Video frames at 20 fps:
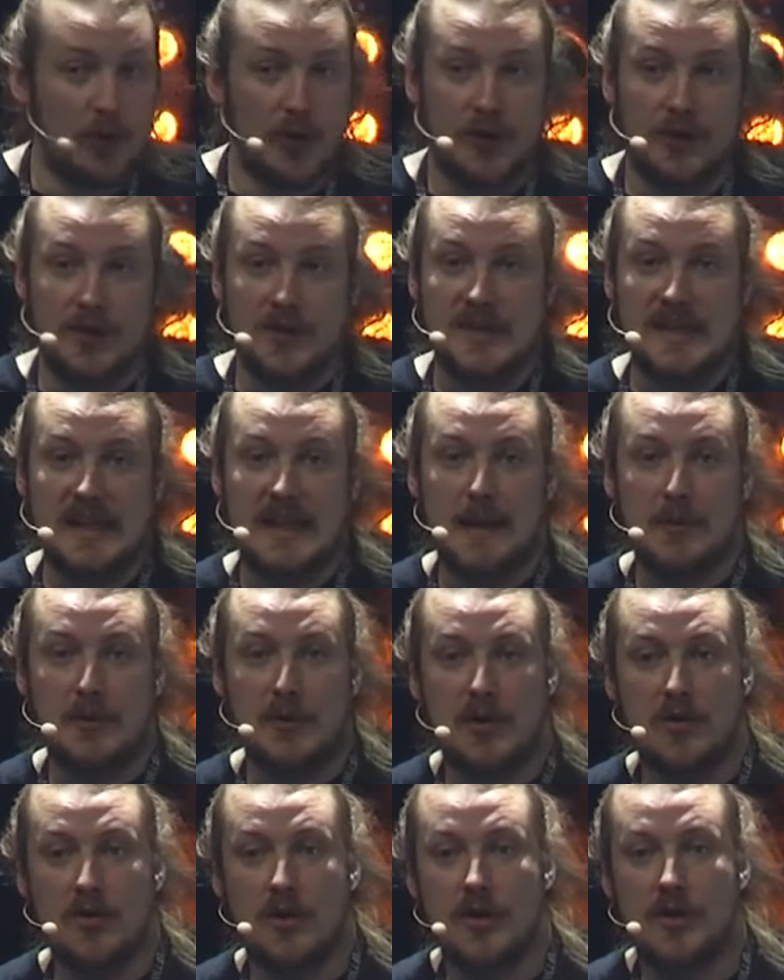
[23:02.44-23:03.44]
the CNAME
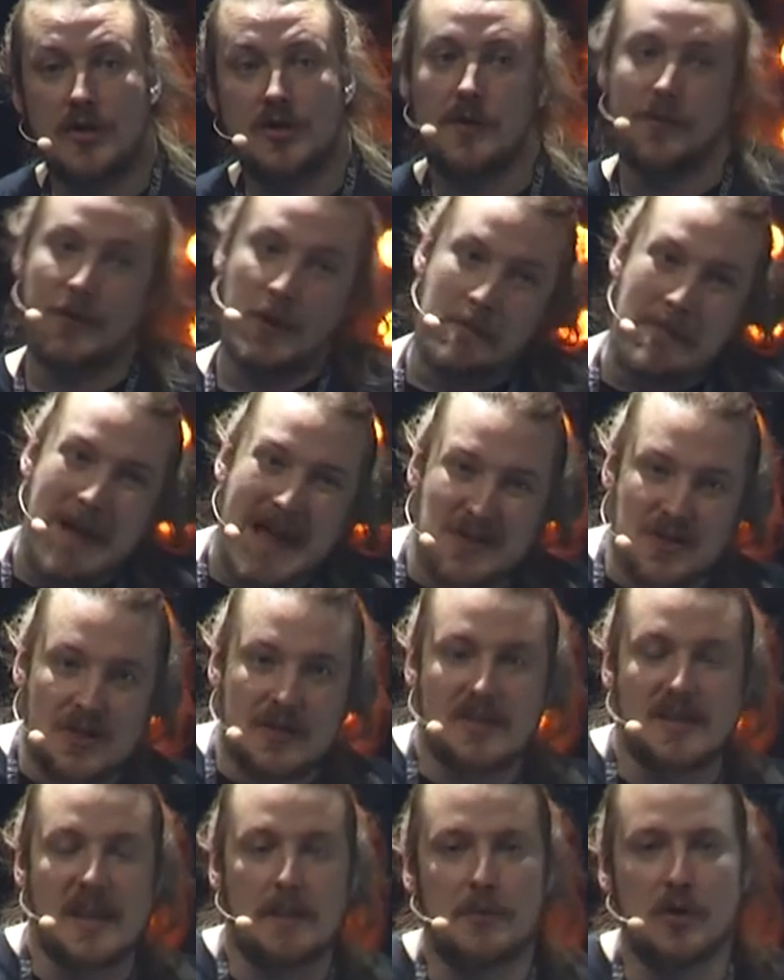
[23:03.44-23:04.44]
records of the magic
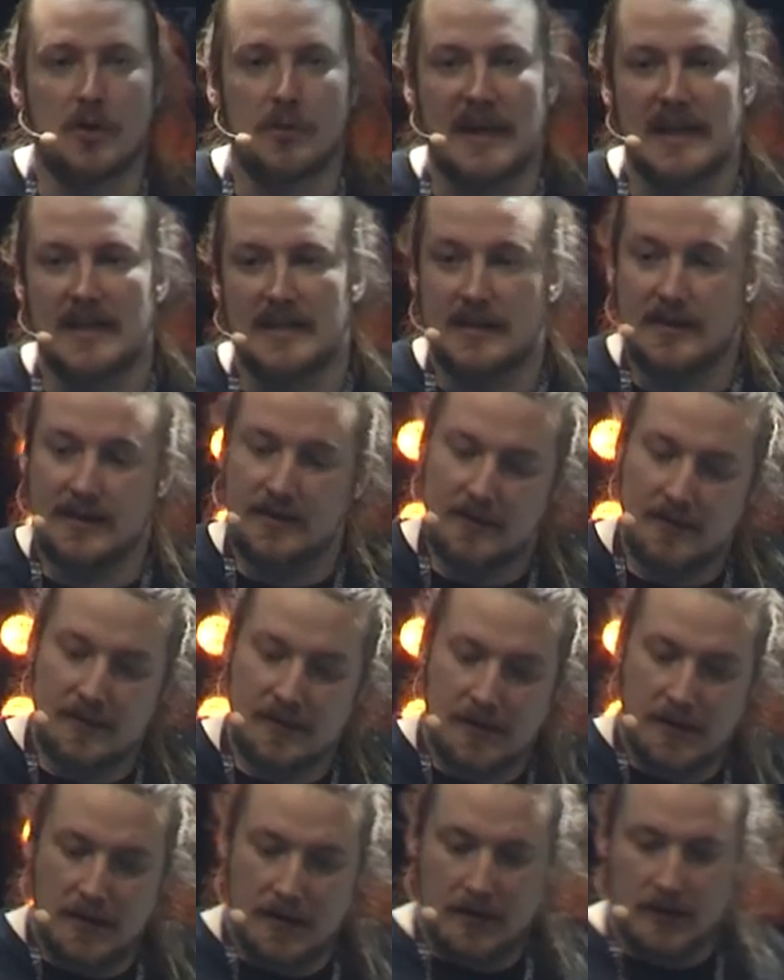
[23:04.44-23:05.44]
subdomains
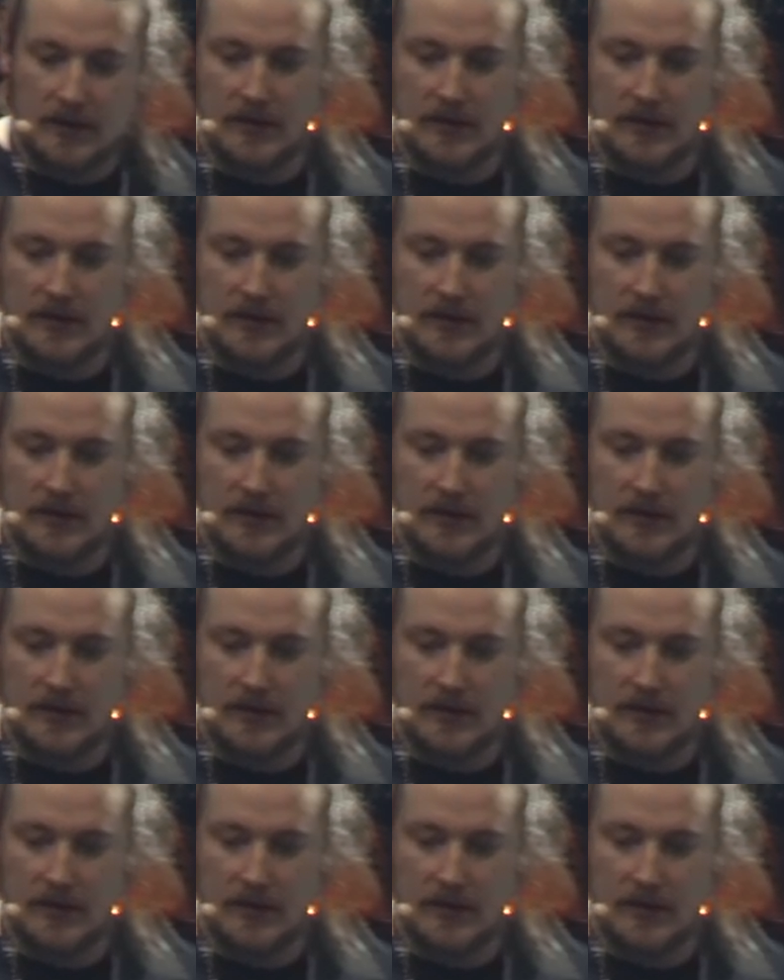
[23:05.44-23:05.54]
to